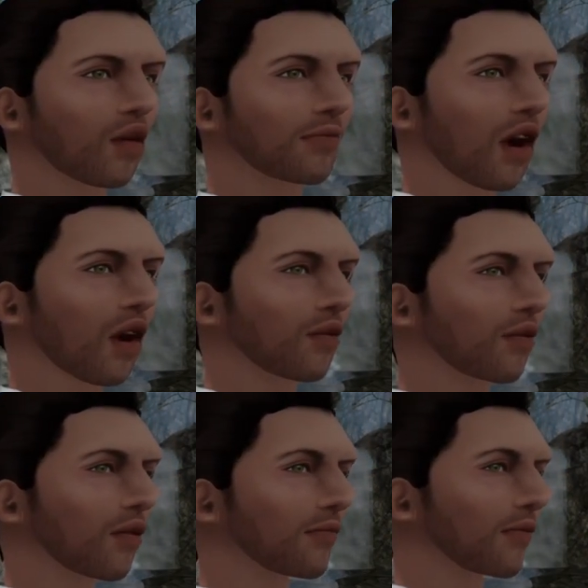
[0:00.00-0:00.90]
when
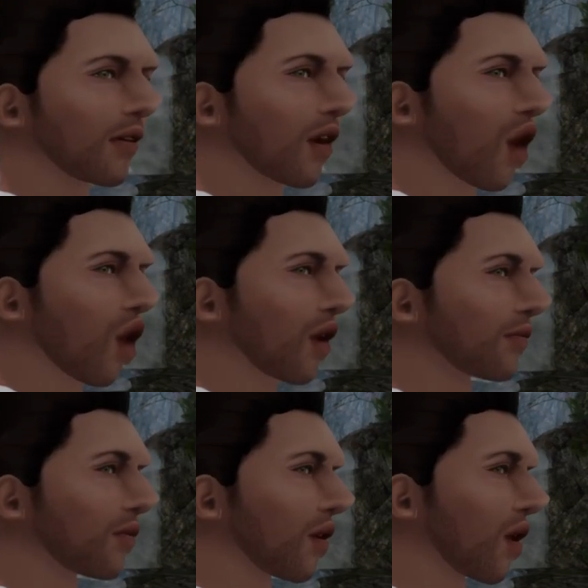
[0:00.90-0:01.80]
we have other
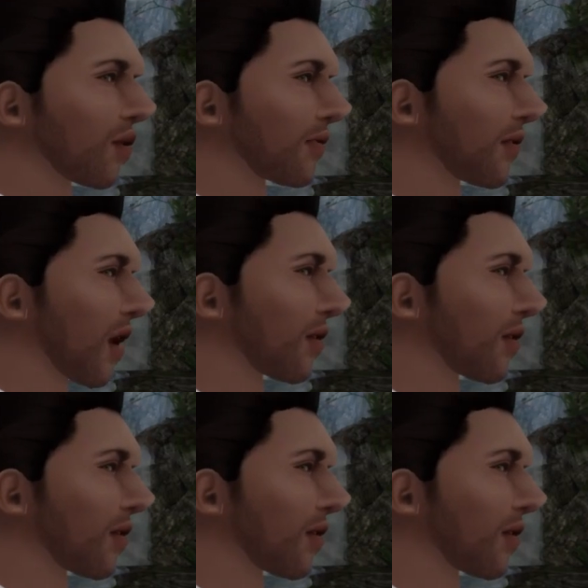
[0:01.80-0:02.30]
conditions.